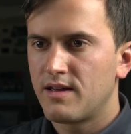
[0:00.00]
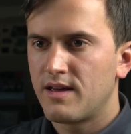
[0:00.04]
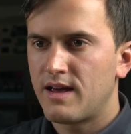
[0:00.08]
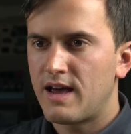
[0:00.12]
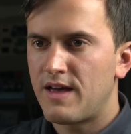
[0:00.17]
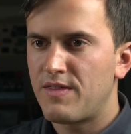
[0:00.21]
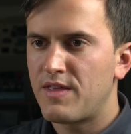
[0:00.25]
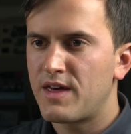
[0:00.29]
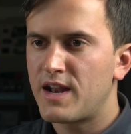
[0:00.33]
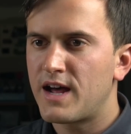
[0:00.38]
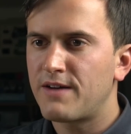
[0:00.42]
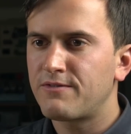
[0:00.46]

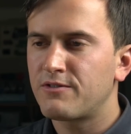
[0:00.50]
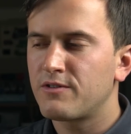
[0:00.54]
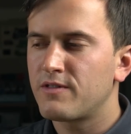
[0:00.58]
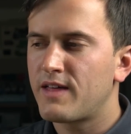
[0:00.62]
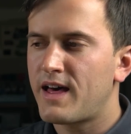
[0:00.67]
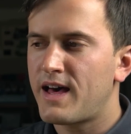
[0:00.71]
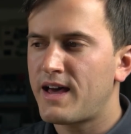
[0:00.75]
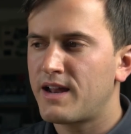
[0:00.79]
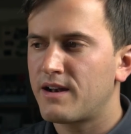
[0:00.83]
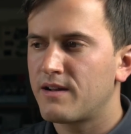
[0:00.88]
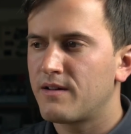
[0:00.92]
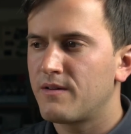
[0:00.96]
And then after
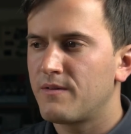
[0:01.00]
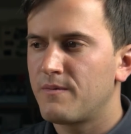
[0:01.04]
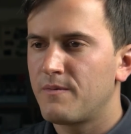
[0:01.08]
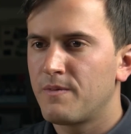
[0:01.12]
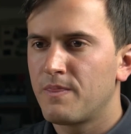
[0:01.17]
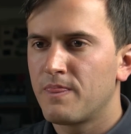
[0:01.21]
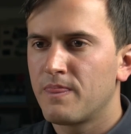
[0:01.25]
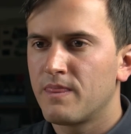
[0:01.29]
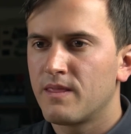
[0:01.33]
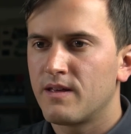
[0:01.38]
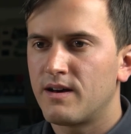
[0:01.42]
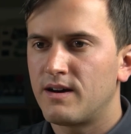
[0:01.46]
that,
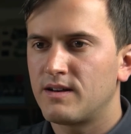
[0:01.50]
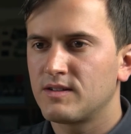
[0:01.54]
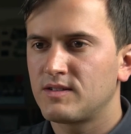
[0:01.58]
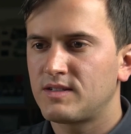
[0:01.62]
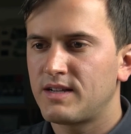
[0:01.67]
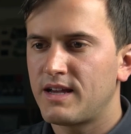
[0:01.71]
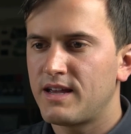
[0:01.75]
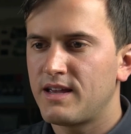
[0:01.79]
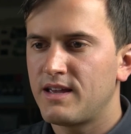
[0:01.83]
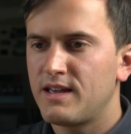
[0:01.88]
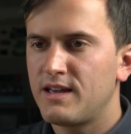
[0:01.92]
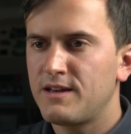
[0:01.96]
I'll
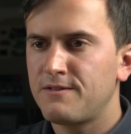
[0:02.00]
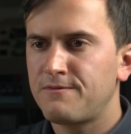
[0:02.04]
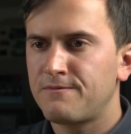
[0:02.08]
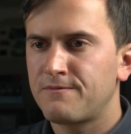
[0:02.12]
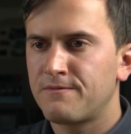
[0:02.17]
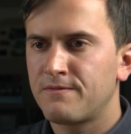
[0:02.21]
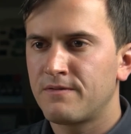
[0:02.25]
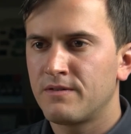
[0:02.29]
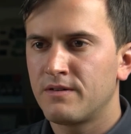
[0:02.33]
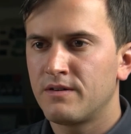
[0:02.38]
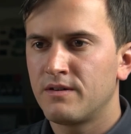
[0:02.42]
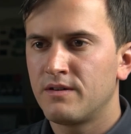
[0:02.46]
say if